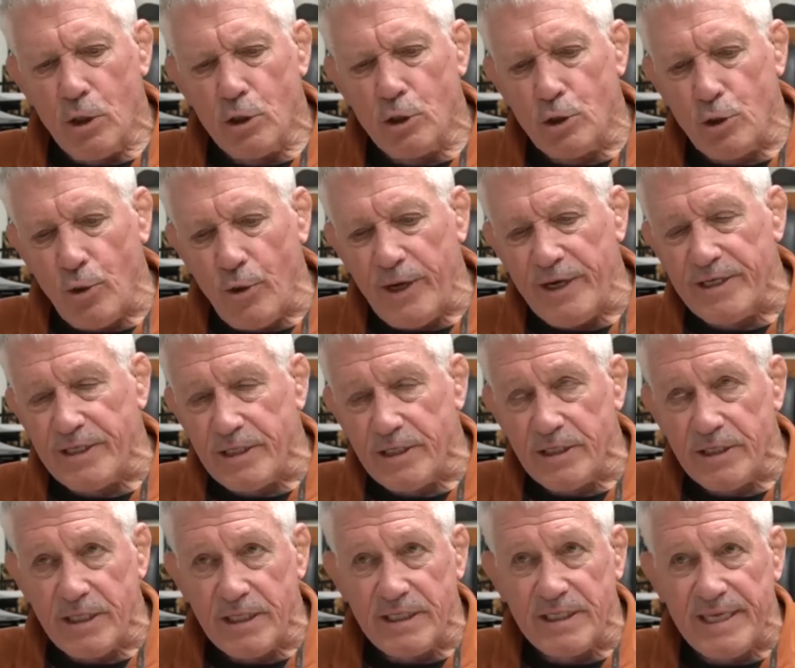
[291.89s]
choice
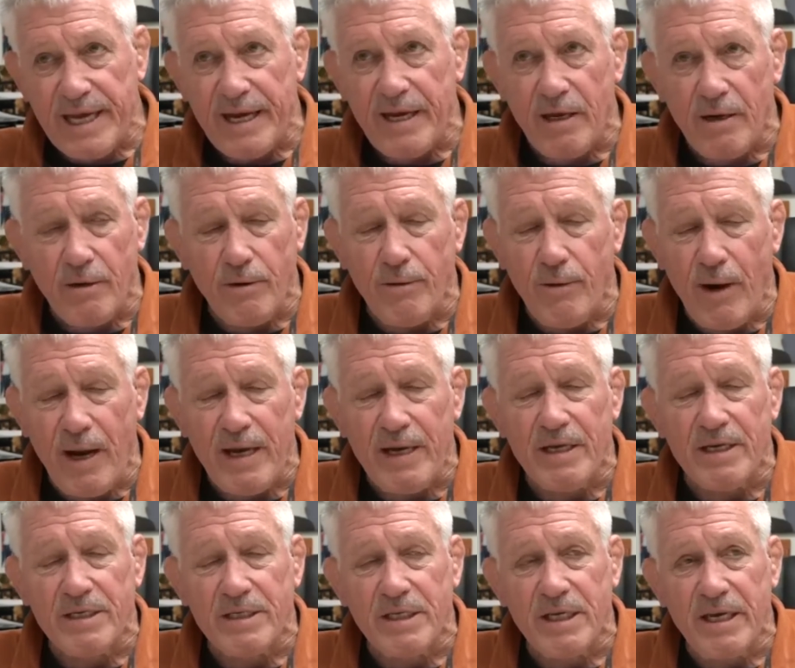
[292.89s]
is the second
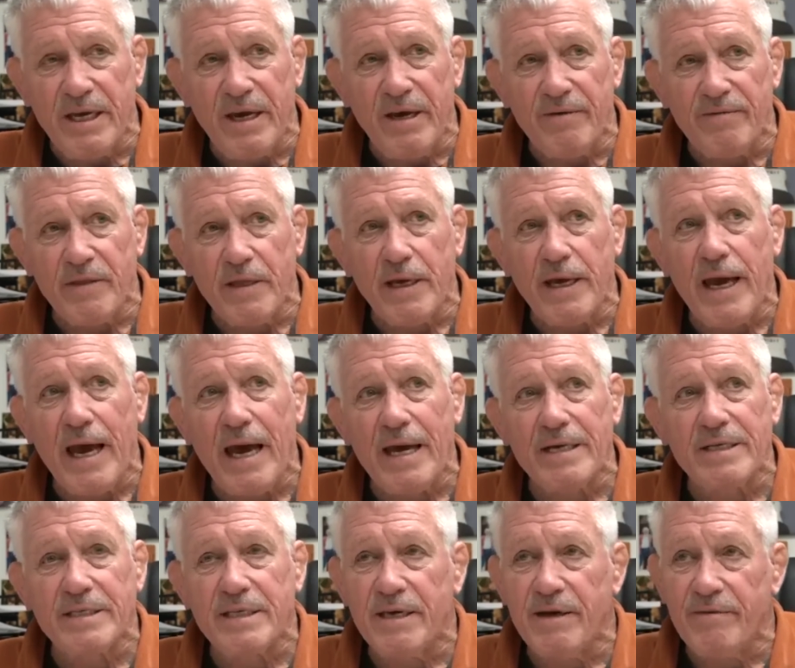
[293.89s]
greatest gift that God
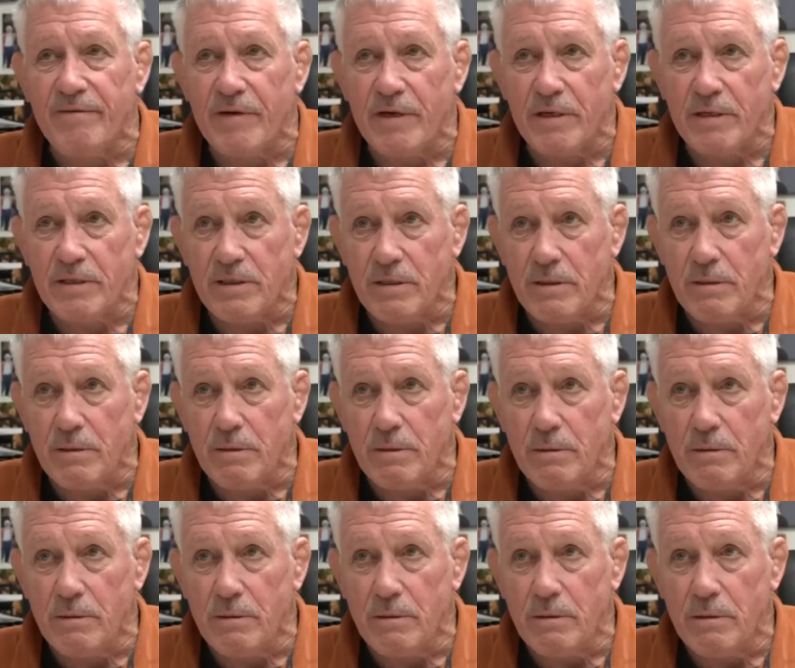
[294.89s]
has given us.
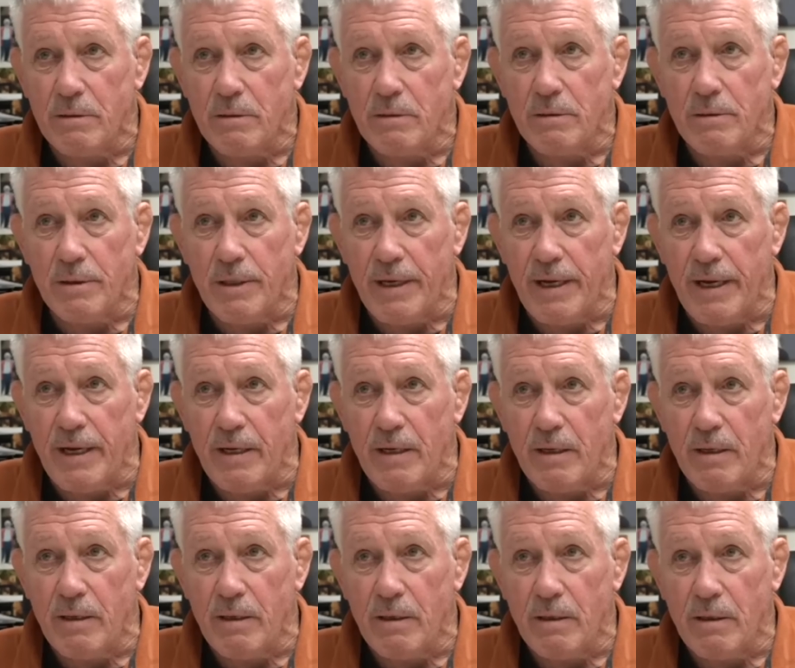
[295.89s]
A.
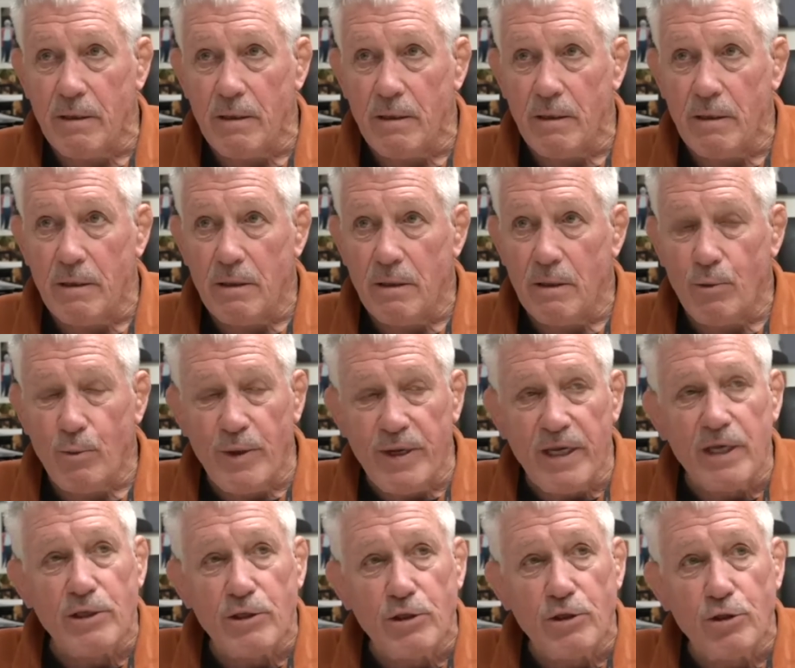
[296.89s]
We
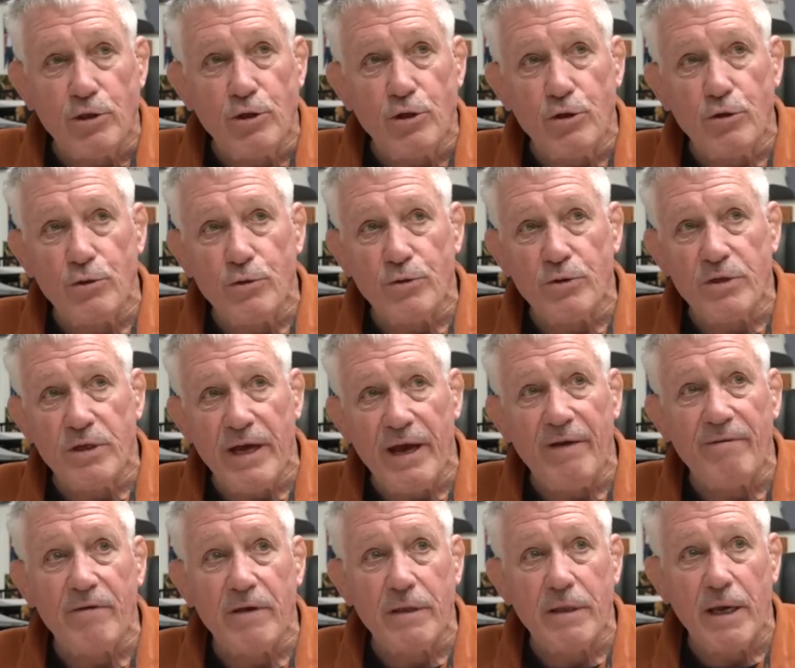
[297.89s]
get to choose
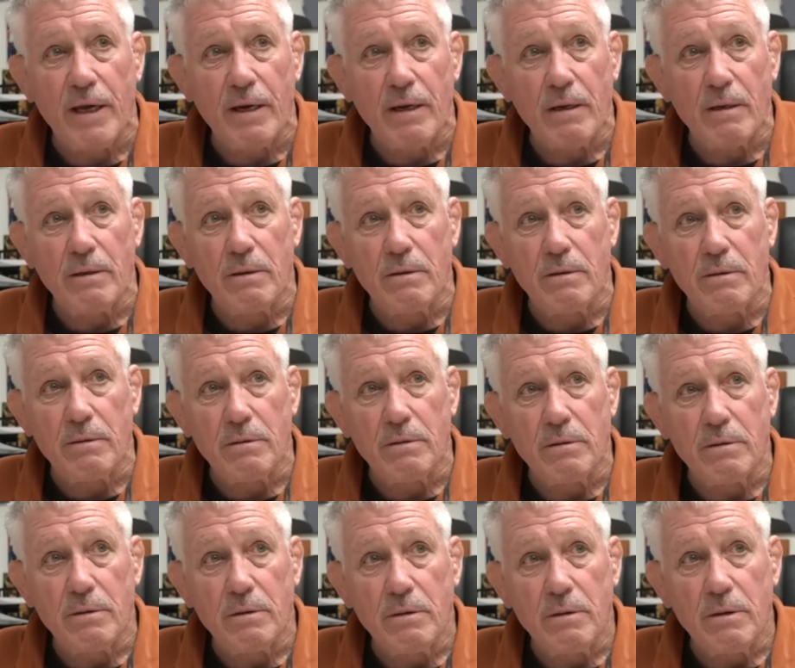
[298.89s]
everything.
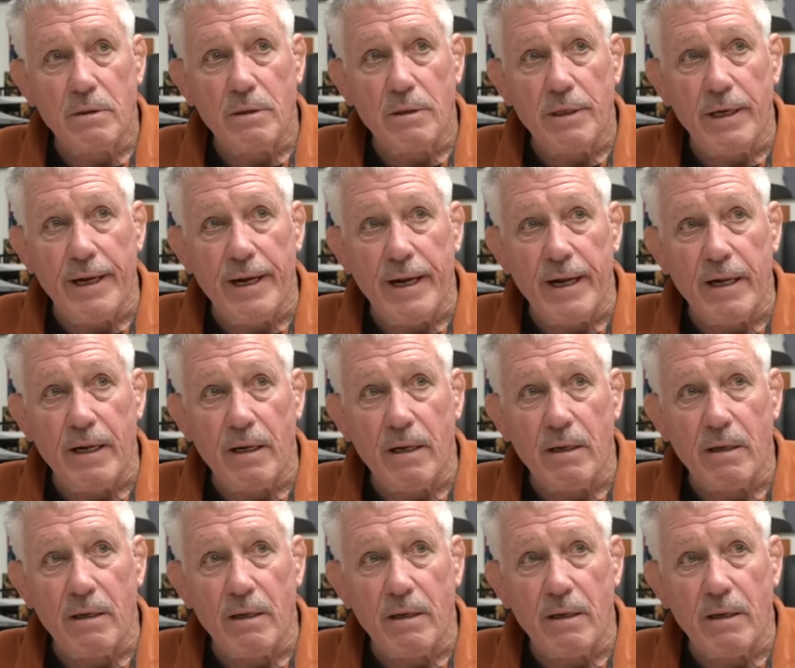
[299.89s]
Hey,